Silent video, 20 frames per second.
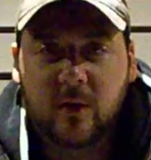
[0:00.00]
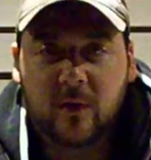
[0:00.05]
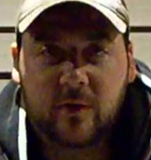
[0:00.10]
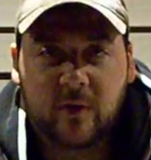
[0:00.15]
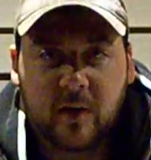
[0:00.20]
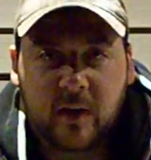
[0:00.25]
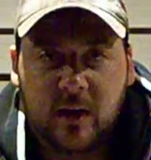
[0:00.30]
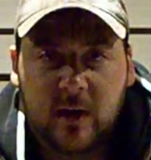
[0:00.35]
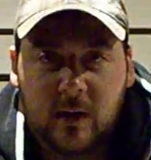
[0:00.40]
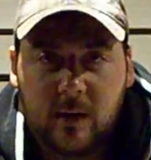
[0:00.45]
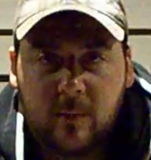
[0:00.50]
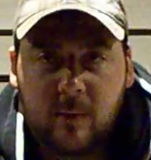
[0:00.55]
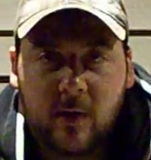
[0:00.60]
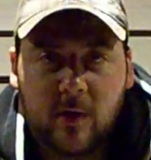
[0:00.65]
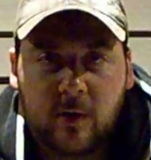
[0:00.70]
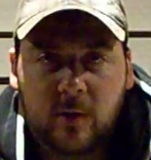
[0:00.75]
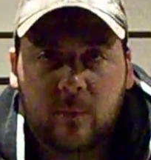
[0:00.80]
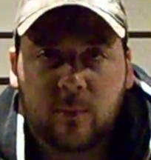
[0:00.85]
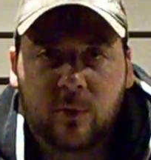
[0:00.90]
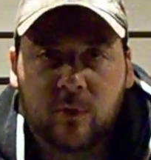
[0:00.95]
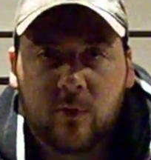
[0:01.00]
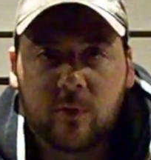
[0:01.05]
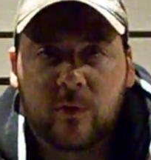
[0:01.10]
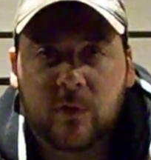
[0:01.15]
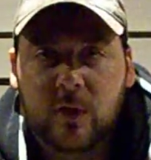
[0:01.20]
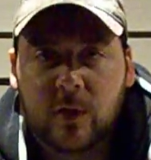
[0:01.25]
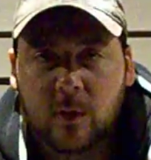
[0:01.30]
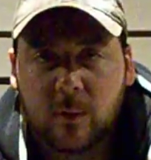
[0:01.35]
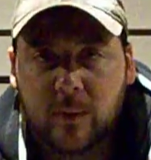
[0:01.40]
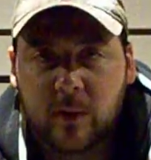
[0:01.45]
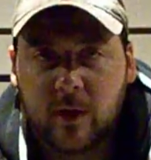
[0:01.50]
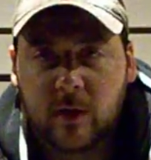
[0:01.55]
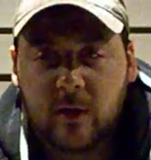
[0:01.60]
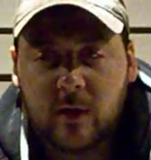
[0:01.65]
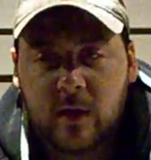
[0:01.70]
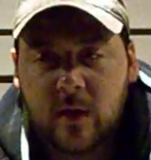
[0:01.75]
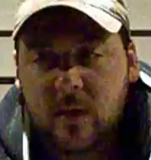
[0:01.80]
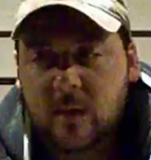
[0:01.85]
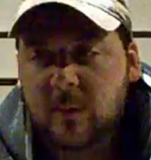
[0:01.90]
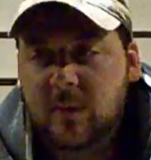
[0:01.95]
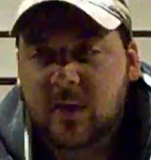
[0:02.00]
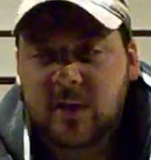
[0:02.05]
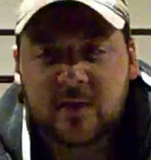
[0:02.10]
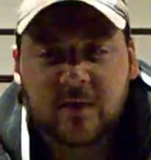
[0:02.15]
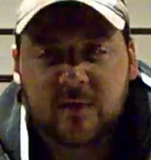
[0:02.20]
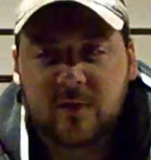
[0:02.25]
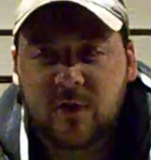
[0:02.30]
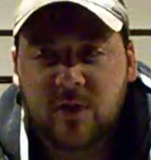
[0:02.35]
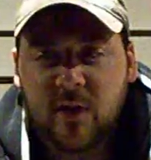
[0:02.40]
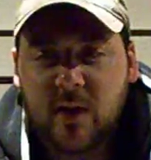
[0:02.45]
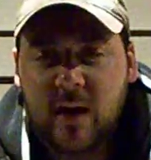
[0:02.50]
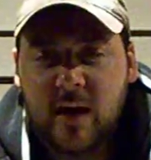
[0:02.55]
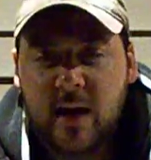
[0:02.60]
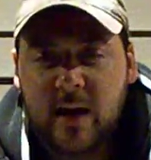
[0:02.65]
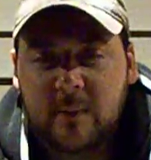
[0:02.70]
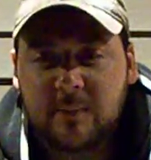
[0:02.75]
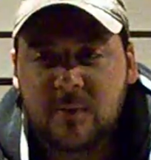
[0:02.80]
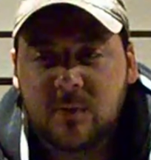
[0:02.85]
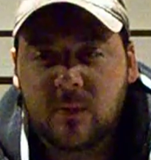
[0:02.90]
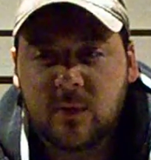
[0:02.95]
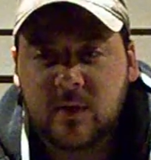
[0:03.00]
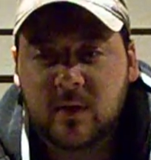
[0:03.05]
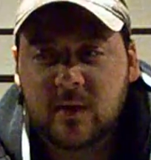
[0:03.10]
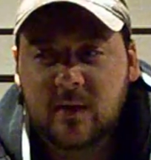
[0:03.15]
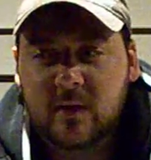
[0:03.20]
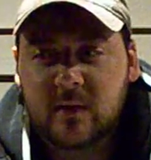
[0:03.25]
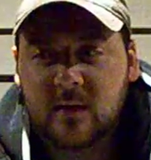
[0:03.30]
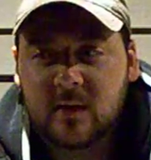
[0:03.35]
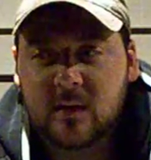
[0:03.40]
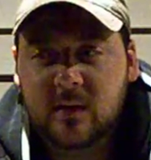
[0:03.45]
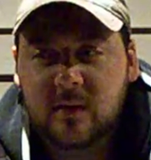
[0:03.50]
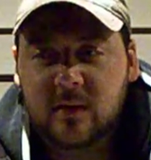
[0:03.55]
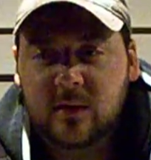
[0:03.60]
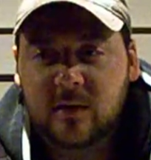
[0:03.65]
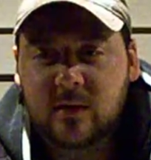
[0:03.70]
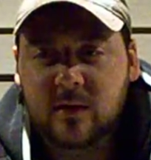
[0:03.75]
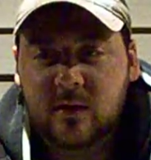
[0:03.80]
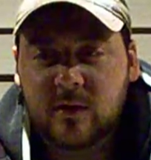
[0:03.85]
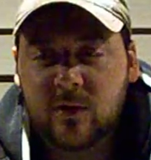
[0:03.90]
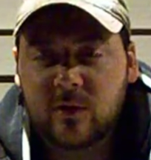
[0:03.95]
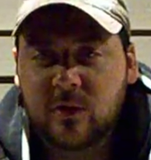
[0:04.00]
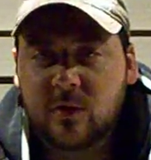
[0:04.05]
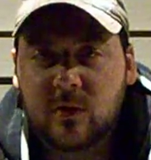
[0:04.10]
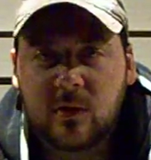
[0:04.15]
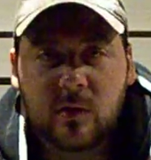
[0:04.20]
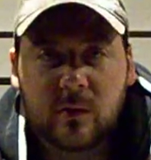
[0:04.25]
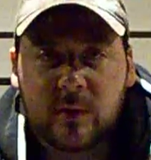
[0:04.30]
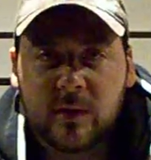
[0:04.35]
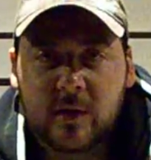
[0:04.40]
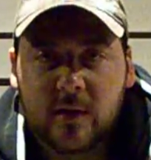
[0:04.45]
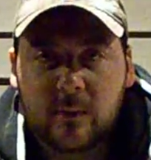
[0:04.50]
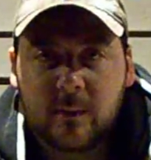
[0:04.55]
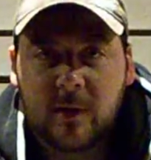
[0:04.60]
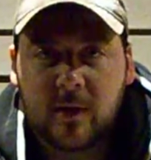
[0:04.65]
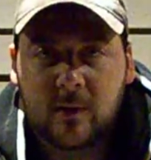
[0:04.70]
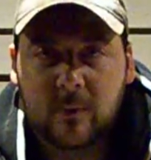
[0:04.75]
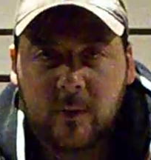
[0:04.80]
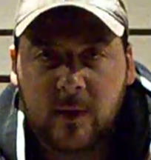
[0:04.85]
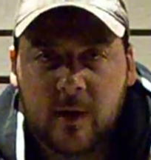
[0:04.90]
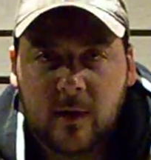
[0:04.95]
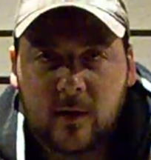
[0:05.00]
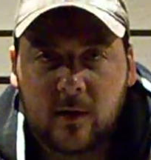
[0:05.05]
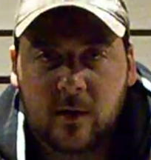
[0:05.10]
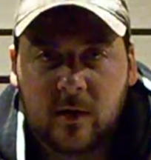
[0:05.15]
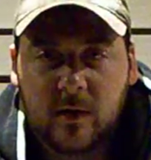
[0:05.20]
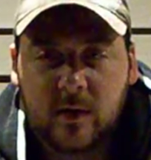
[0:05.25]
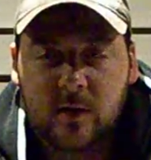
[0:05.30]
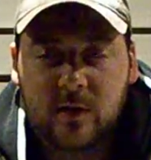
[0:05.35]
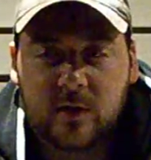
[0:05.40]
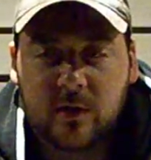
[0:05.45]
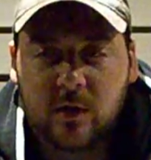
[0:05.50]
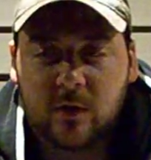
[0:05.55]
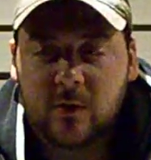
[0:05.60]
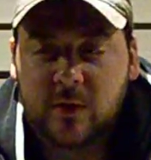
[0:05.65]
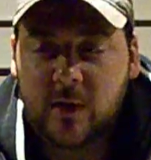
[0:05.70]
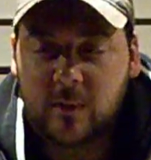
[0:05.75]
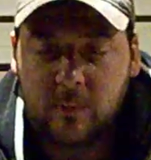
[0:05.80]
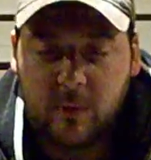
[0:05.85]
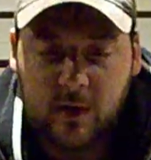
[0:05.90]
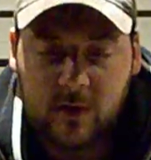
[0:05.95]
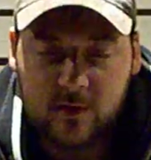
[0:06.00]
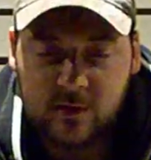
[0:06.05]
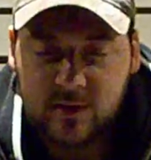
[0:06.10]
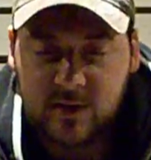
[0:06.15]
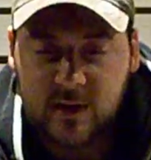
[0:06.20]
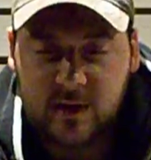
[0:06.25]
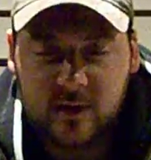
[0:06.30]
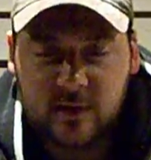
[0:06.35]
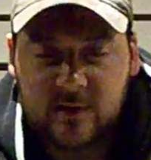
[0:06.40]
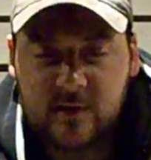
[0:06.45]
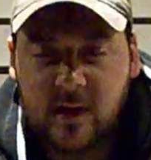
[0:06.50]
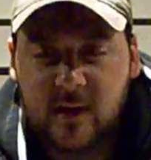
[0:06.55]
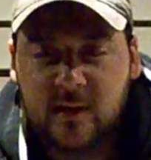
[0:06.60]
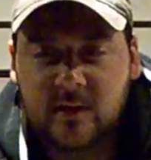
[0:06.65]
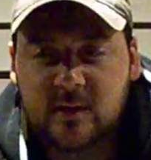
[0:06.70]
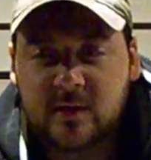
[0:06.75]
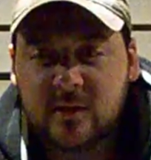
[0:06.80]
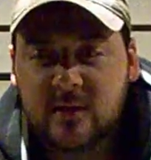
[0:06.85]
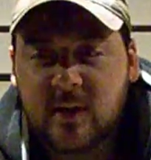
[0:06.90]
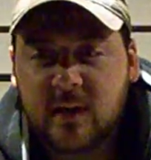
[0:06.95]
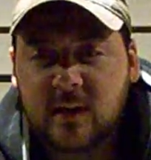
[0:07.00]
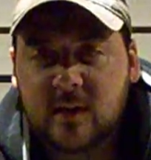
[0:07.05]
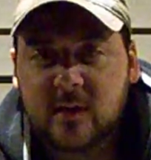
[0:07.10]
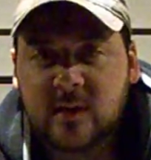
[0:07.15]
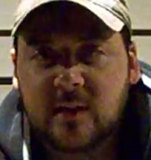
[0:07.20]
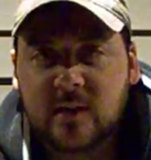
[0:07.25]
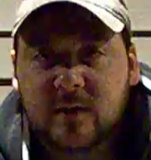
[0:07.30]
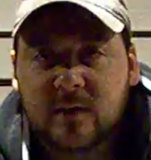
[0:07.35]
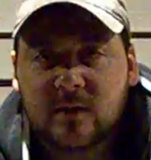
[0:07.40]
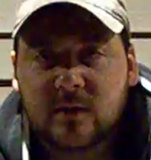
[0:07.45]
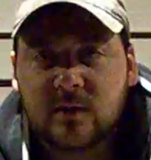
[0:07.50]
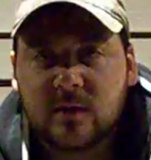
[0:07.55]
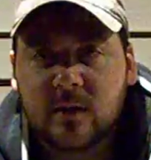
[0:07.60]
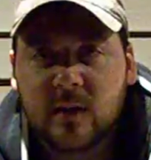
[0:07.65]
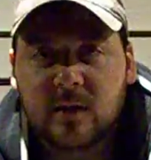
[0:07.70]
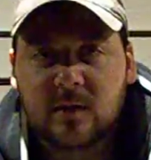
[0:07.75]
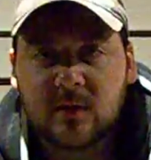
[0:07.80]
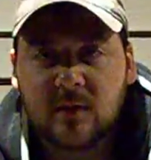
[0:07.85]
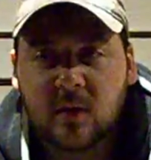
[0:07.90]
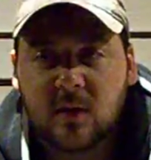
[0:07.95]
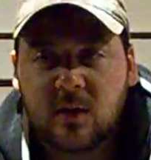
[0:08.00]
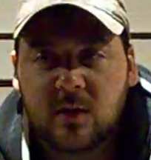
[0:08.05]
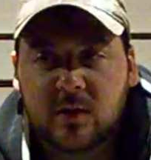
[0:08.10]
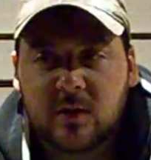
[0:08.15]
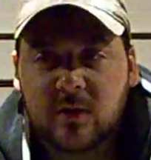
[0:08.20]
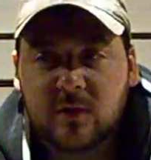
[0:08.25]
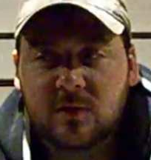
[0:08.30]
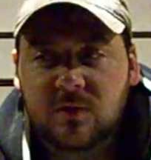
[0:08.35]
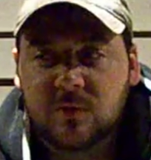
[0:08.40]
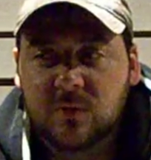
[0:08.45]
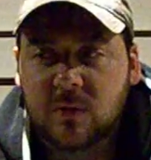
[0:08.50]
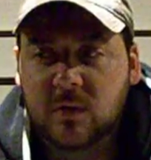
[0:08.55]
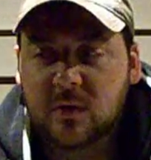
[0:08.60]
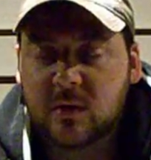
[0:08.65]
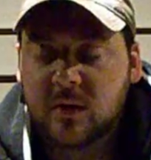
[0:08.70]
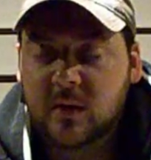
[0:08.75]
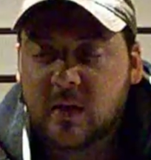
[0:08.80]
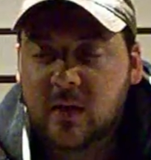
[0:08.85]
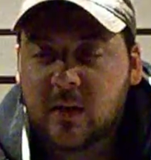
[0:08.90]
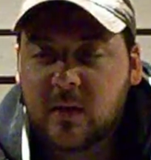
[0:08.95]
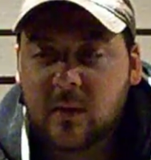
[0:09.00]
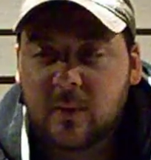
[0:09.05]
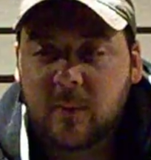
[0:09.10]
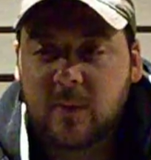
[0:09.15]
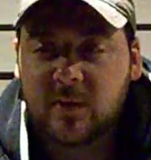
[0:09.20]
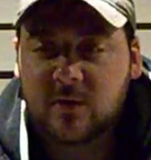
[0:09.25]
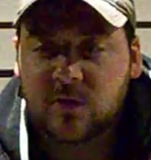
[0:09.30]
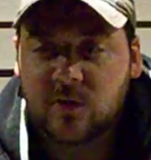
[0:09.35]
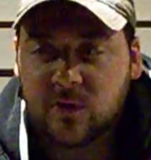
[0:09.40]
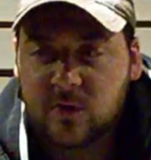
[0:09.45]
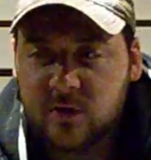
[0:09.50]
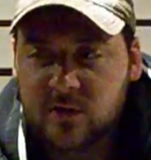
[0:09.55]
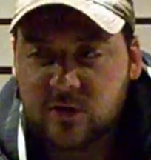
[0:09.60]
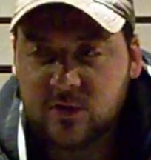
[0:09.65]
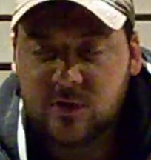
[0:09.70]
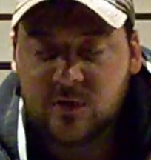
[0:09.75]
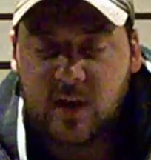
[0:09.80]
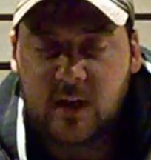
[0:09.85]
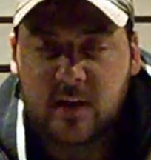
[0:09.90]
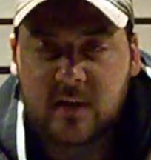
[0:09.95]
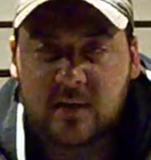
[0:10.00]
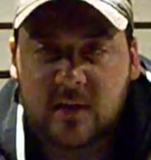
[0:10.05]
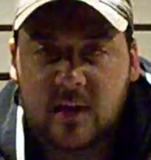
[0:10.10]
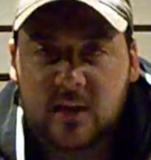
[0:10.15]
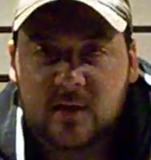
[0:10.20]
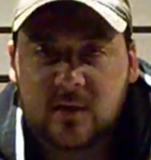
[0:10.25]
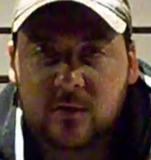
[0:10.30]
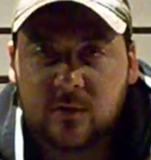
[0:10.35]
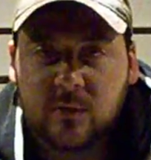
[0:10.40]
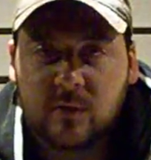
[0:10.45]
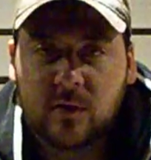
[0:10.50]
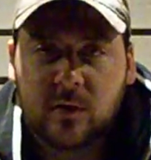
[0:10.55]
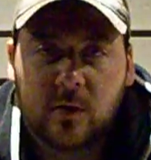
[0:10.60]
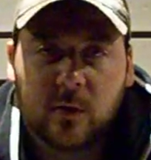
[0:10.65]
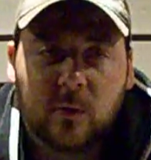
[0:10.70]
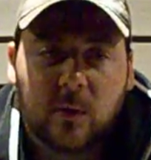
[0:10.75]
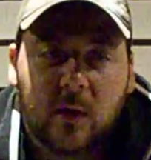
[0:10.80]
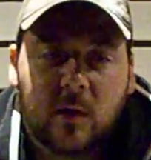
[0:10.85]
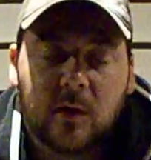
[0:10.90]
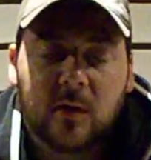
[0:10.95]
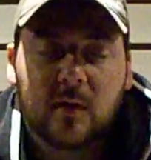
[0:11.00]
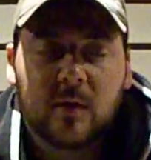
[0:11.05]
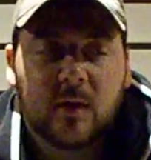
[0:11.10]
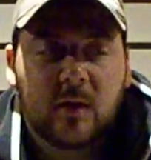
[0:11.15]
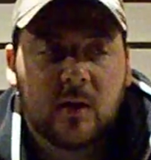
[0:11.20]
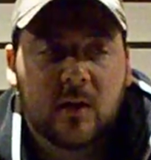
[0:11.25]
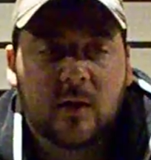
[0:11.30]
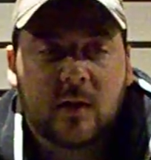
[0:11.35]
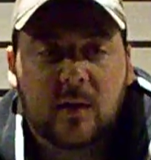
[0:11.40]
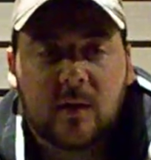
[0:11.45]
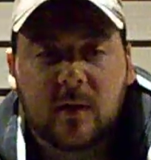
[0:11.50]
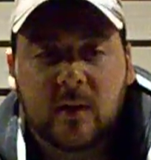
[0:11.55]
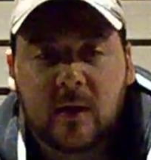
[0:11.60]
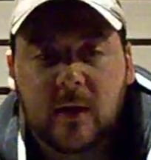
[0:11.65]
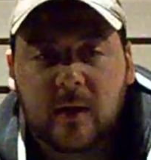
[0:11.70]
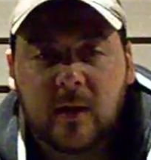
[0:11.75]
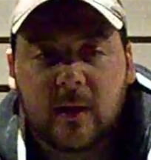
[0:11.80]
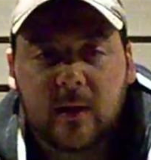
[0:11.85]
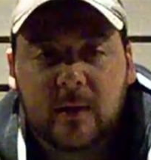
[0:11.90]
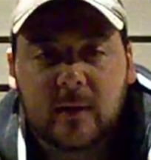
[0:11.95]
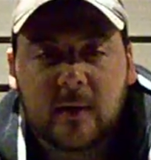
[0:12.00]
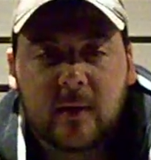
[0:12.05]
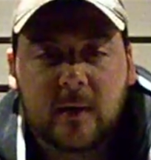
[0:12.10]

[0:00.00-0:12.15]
thinking about improving your beer. Because if you're not happy with it, you're the only one that can make it better. Get better sanitizing techniques. That's another huge one. Make sure that you're sanitizing really well. And